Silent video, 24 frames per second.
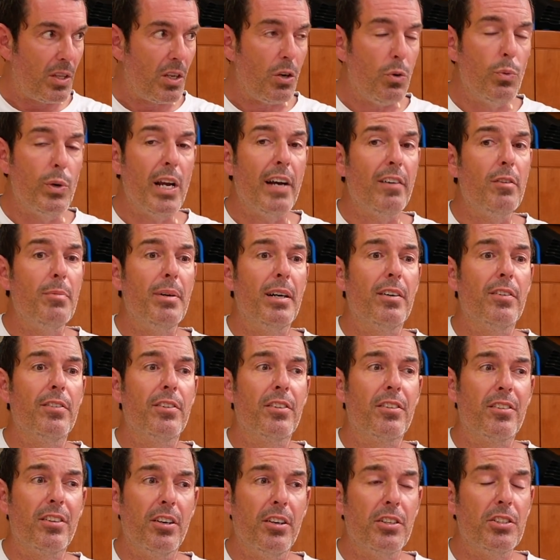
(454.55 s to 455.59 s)
We have about
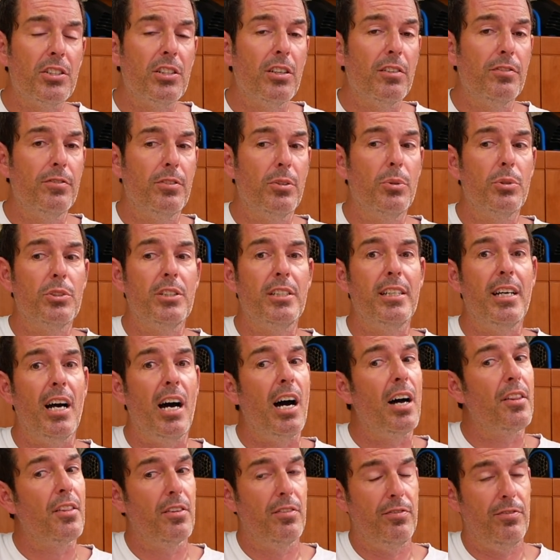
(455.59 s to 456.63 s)
30 or 40
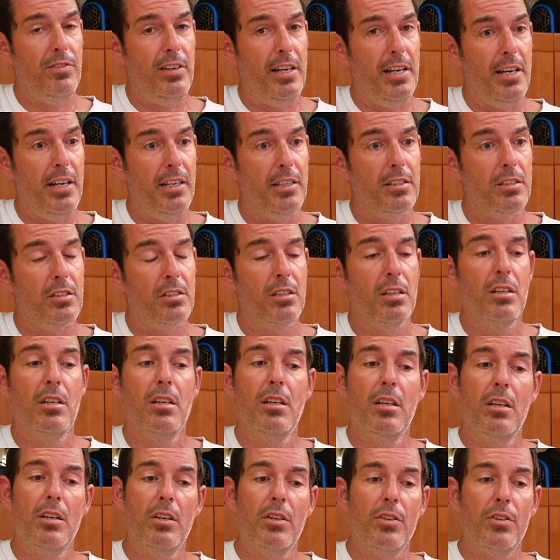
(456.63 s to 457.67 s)
other flares
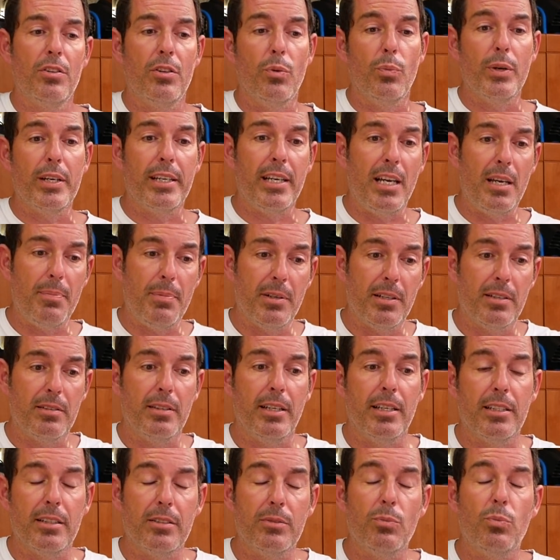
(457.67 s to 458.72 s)
that we keep in
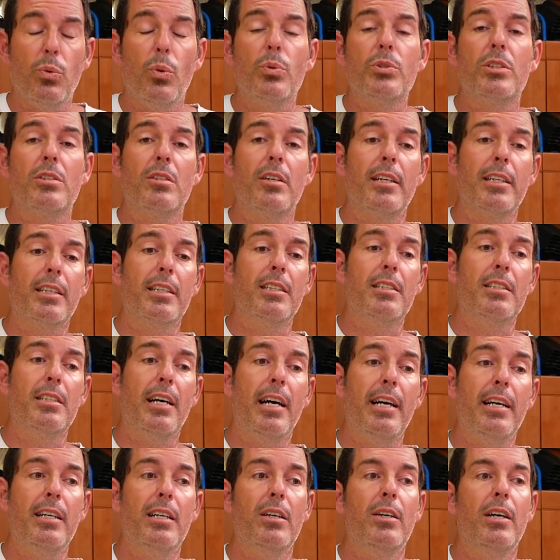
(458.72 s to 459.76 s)
a watertight
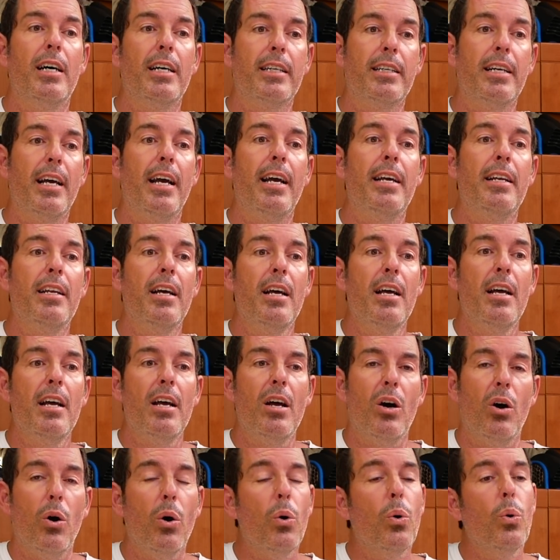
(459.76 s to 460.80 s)
container. Again,
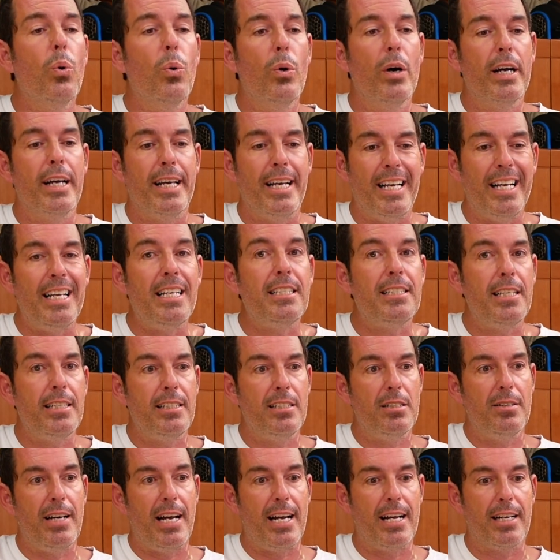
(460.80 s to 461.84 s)
all easy
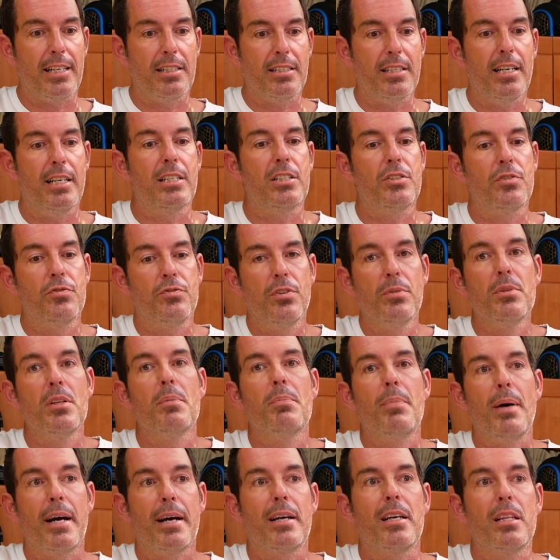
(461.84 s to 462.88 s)
to access from the
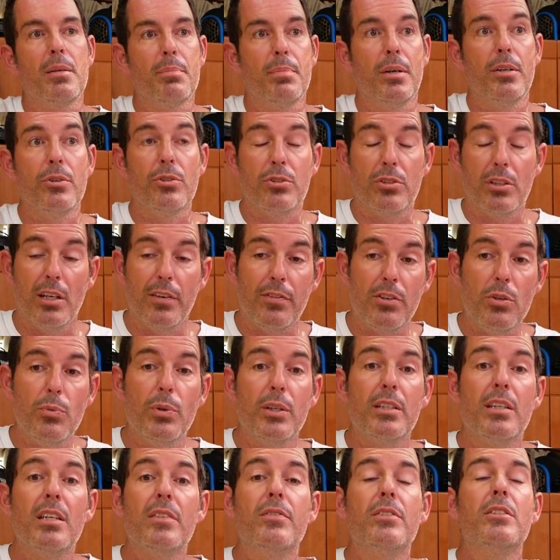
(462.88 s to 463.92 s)
back of the boat. So if you were
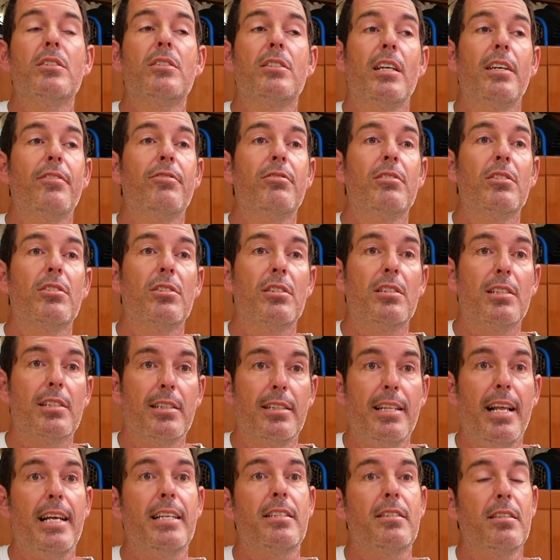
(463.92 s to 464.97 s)
given, say for instance,
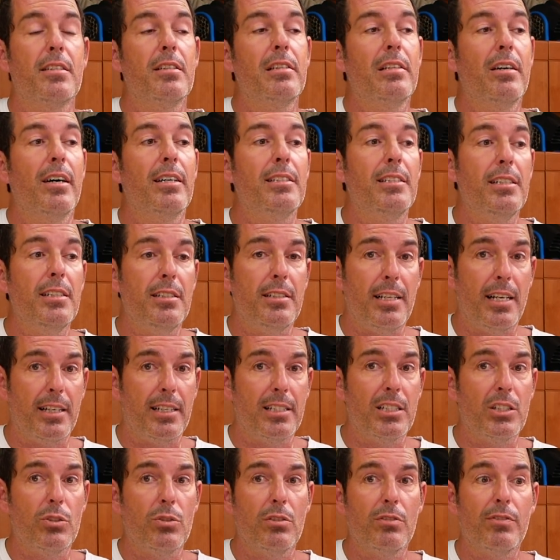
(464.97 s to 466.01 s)
less than 90
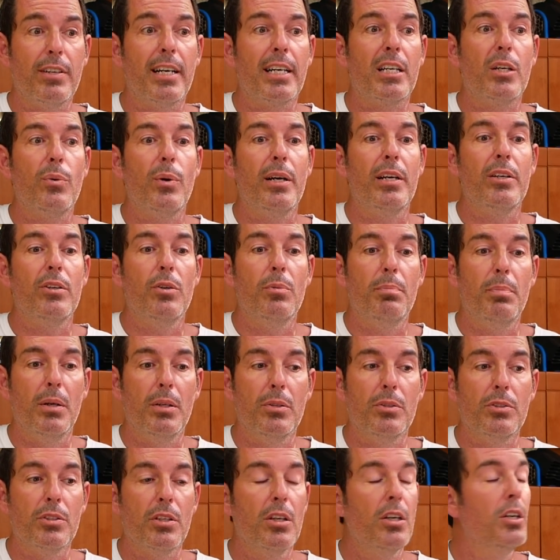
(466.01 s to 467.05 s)
seconds to evacuate your
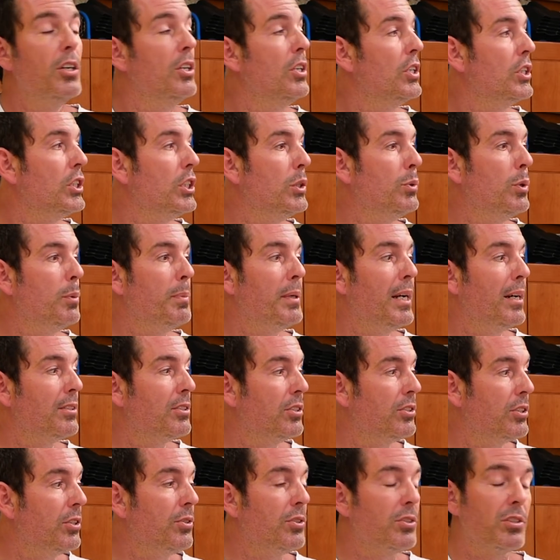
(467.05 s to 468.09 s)
boat, you would be able to
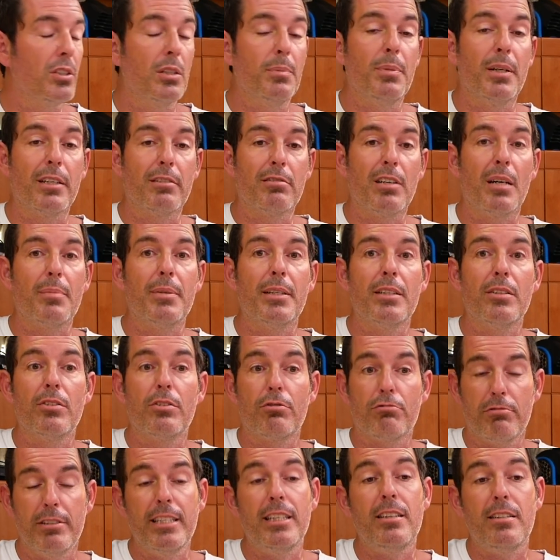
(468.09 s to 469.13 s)
do so by grabbing
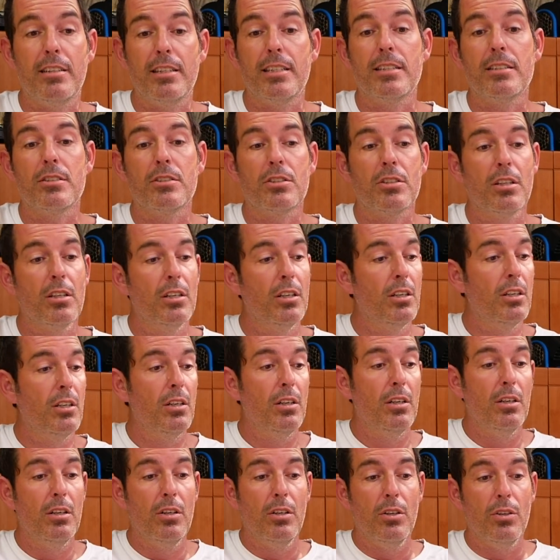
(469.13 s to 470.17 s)
3 things:
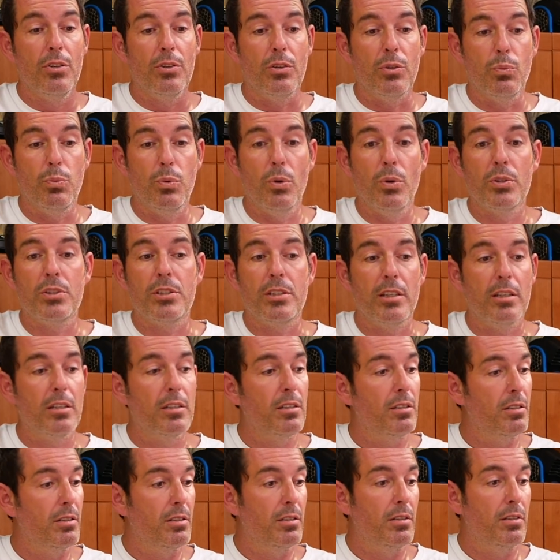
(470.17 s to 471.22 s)
the water,
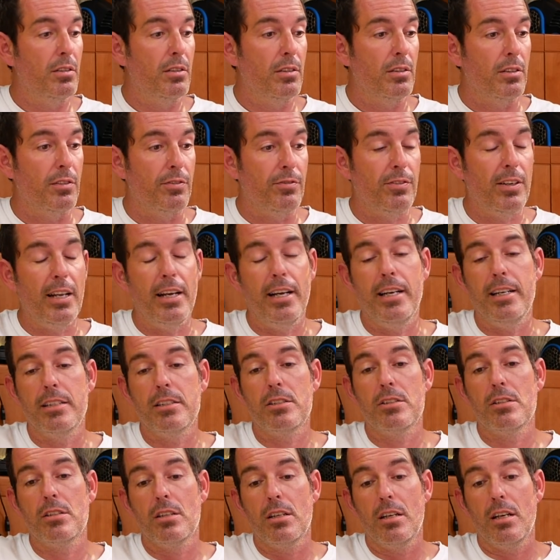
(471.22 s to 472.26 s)
the
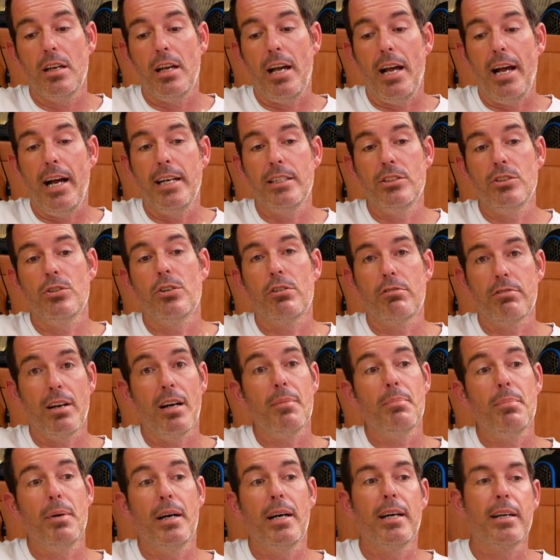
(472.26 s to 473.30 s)
flares, and your
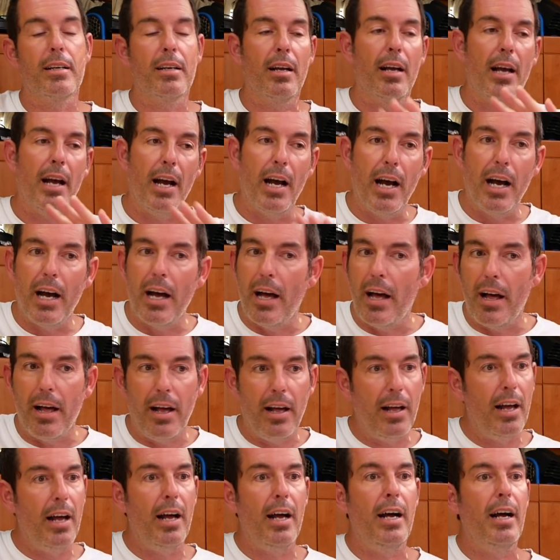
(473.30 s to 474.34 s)
grab bag.
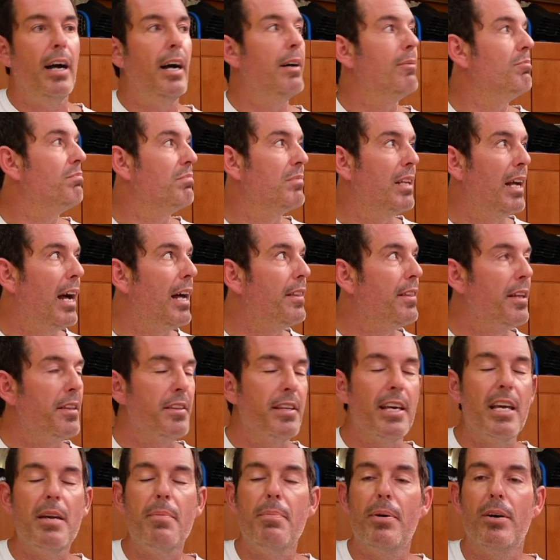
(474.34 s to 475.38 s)
And then
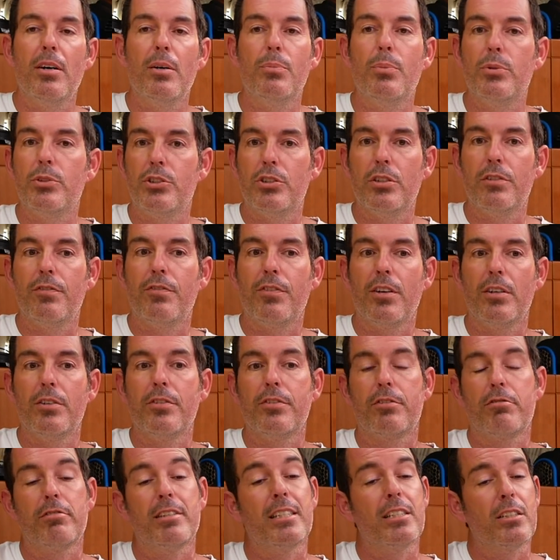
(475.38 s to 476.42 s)
the e-purple should float
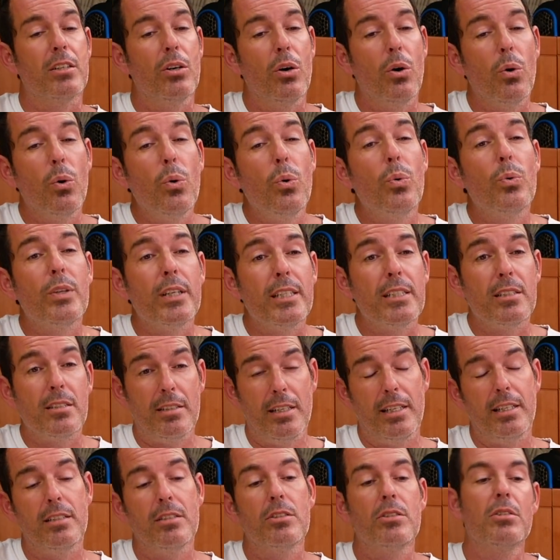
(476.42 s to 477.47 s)
free. So all these
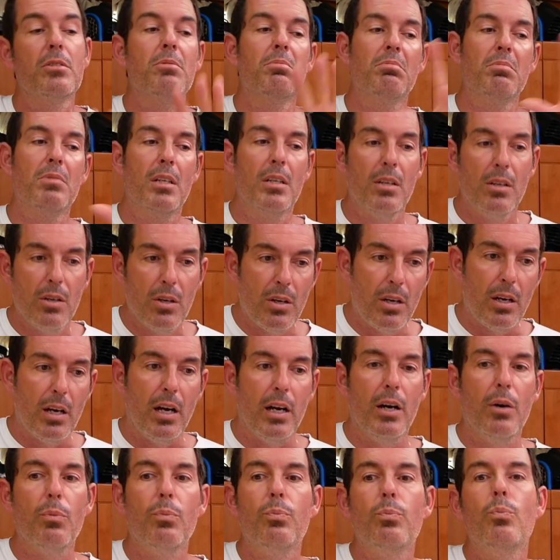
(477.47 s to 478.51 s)
things
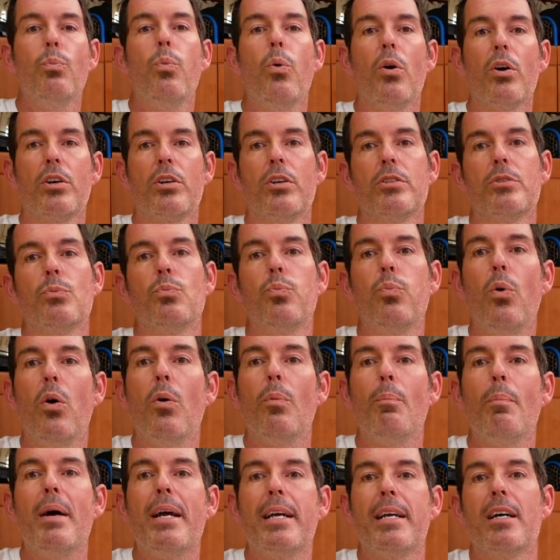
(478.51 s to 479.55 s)
are
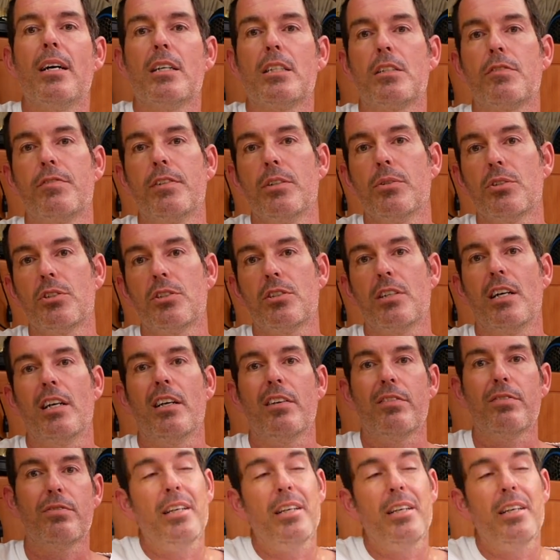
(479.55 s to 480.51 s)
what make us feel safe.